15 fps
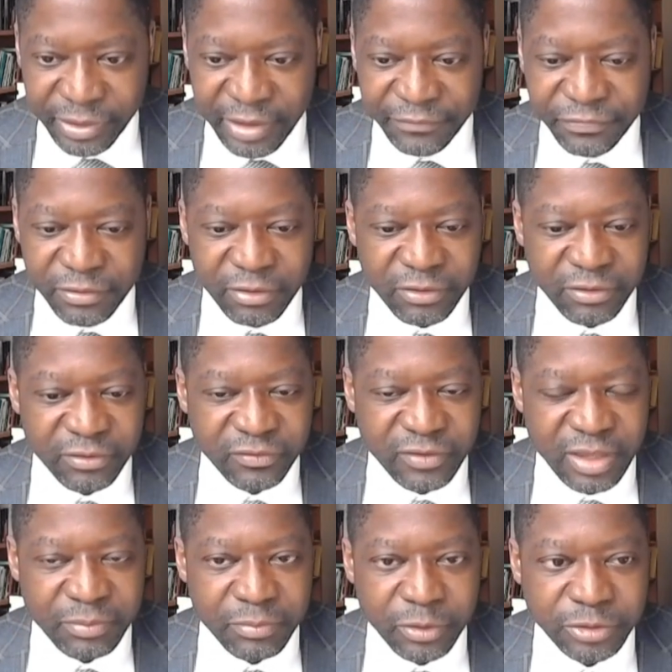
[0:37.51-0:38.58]
if there is
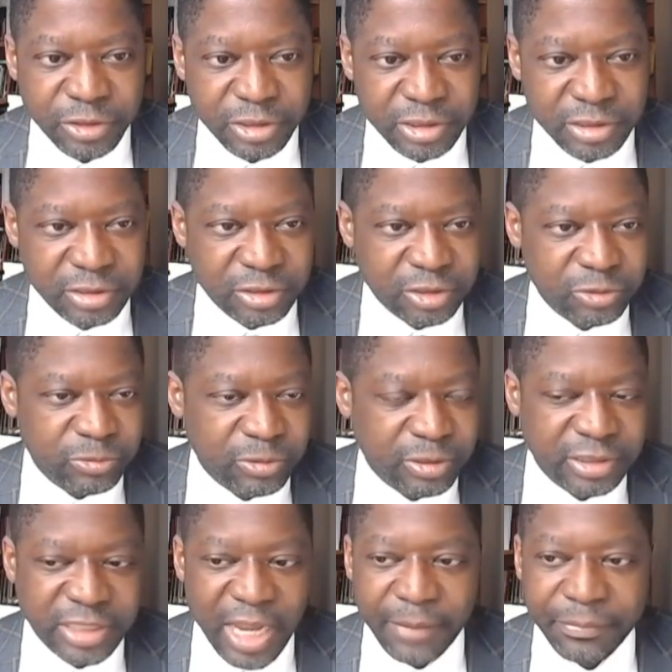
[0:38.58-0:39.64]
a motion to
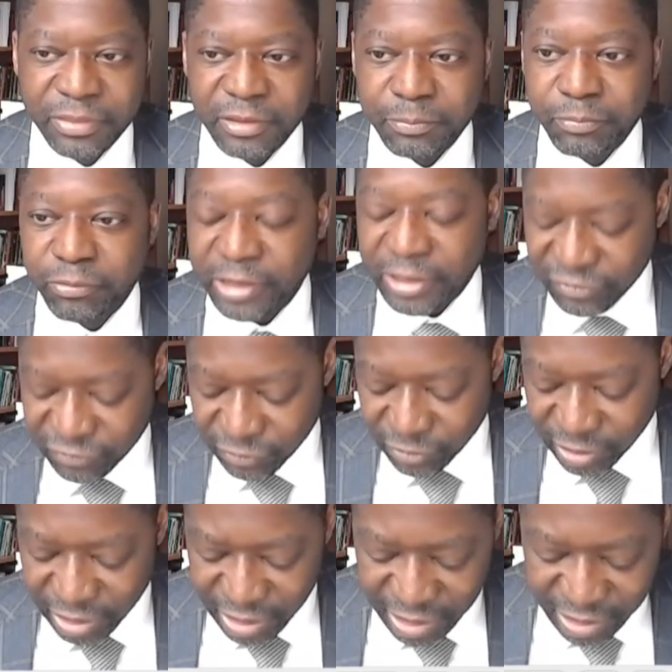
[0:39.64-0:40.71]
adopt the
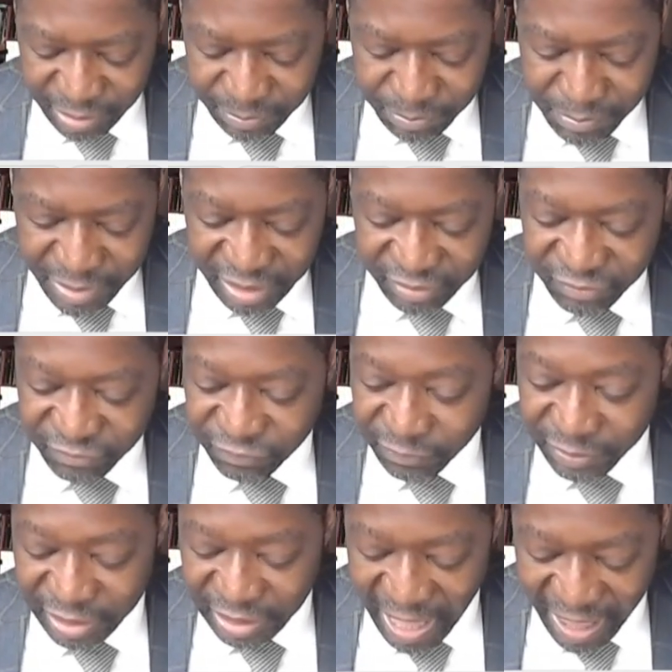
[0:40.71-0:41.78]
pre-circulated minutes from
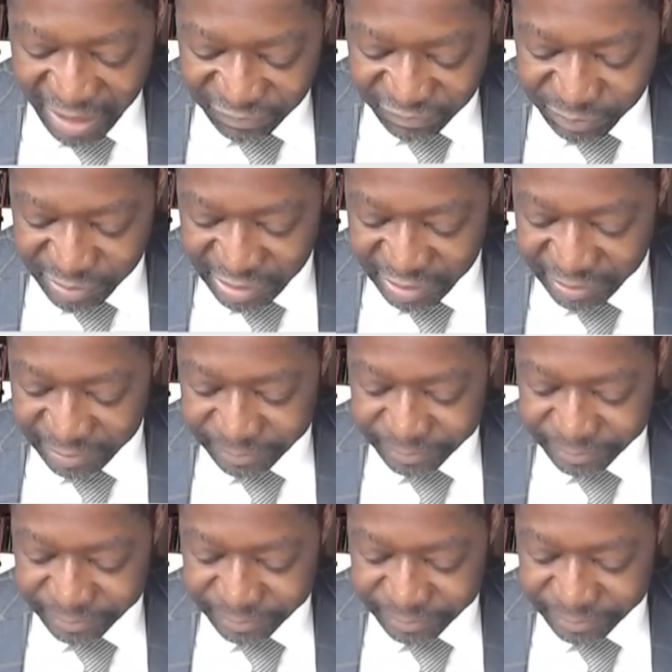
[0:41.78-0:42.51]
the last meeting.